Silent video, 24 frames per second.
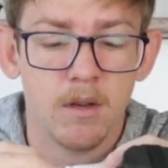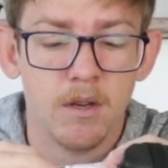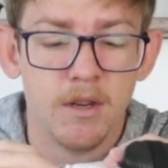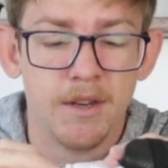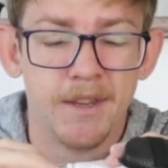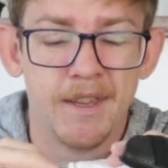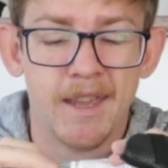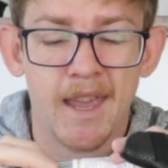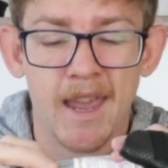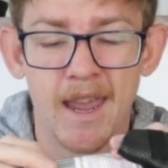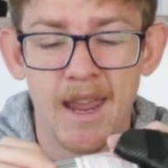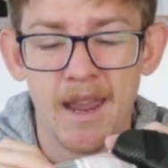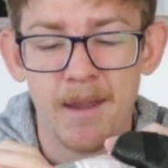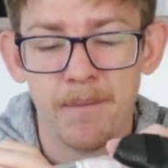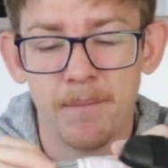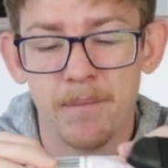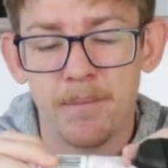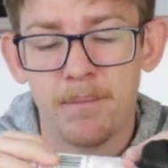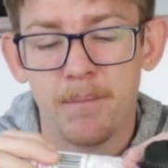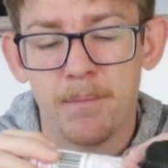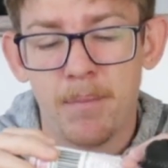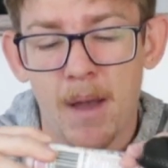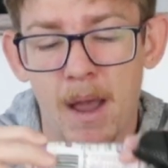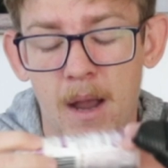You can
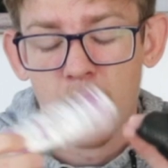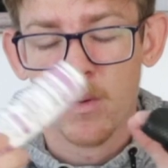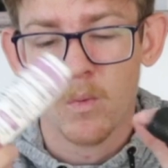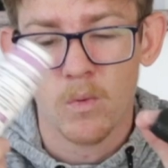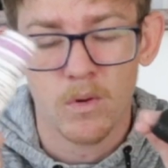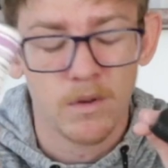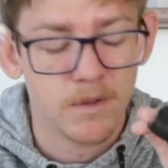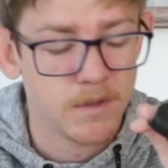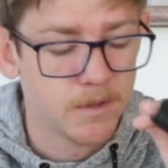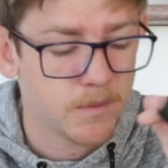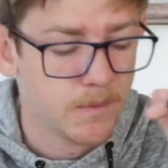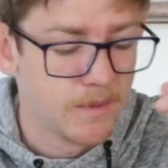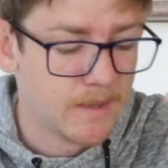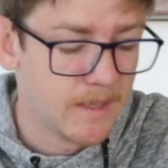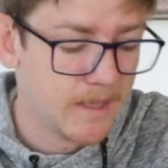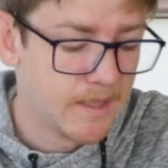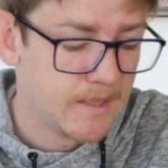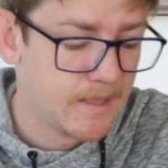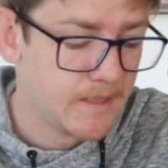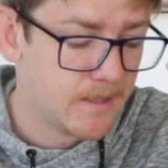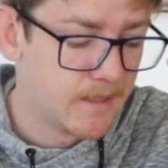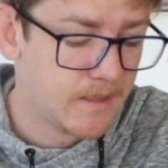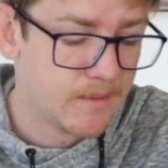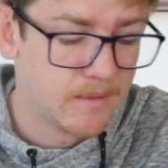pack wounds with
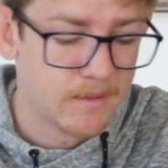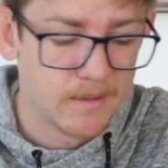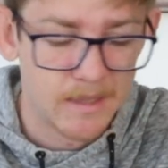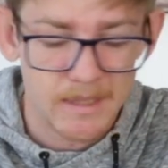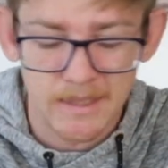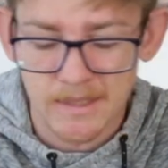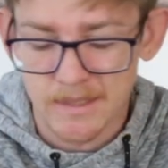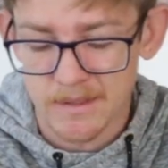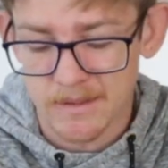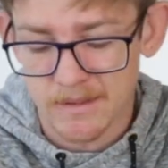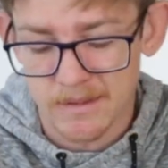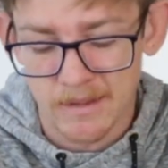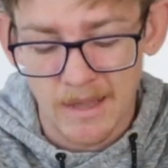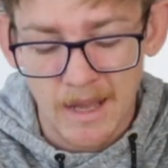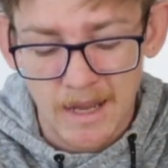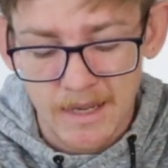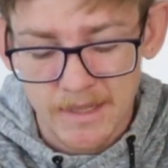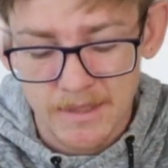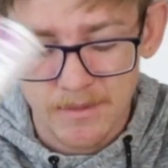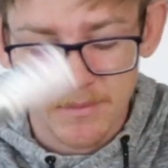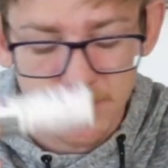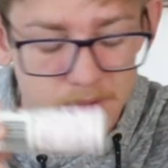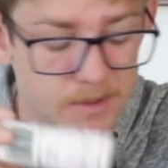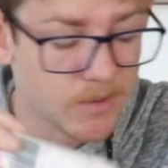these as a
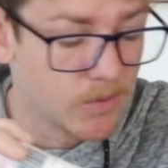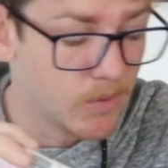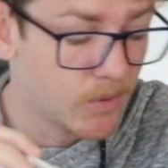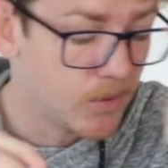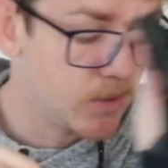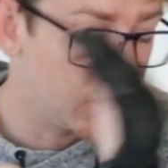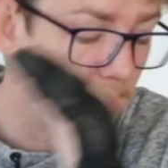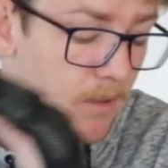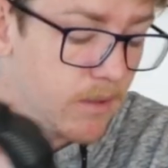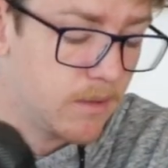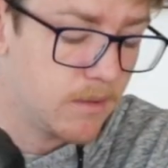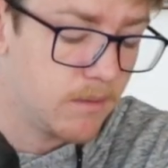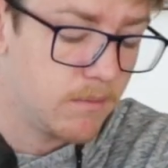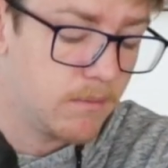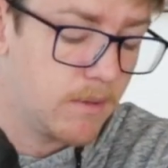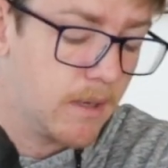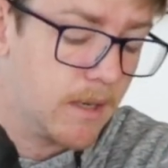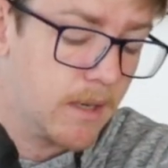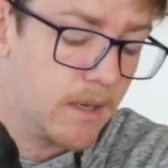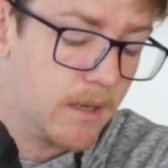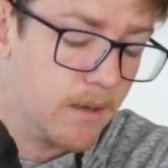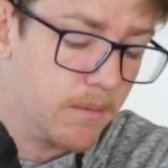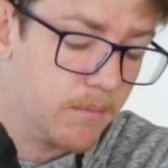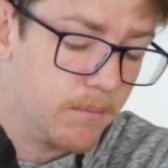last resort,
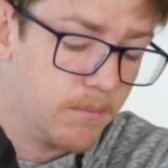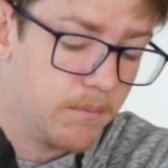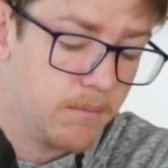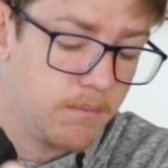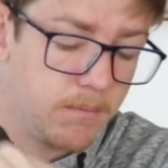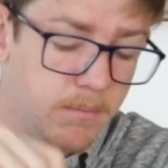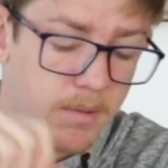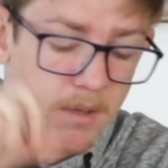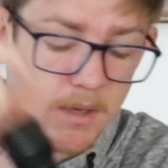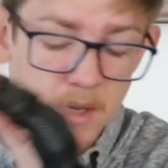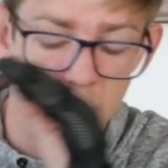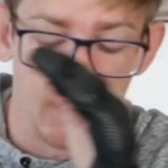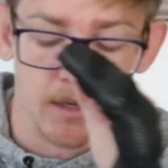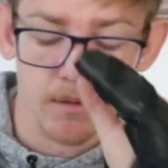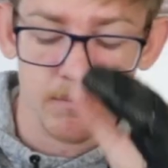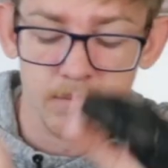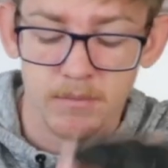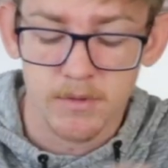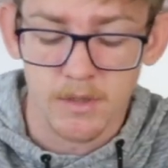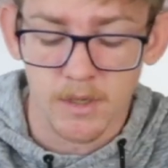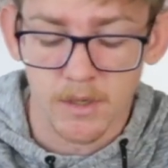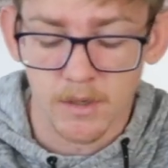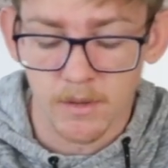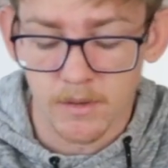but yeah,
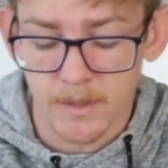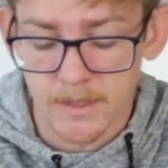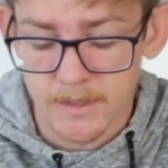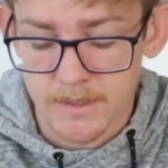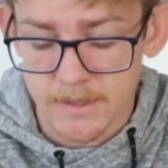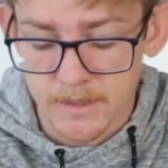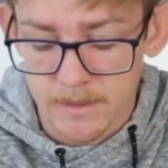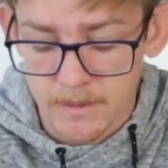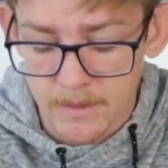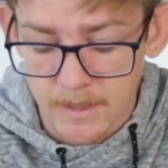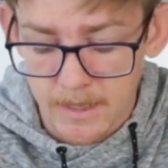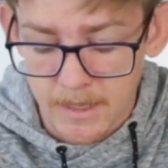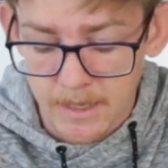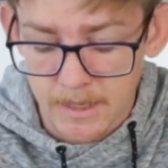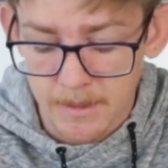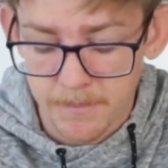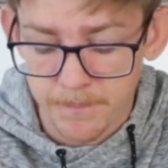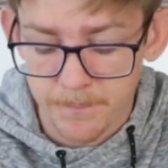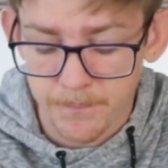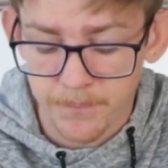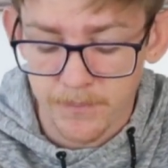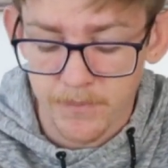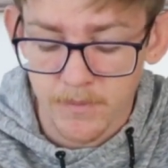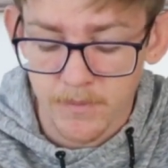so that's in there.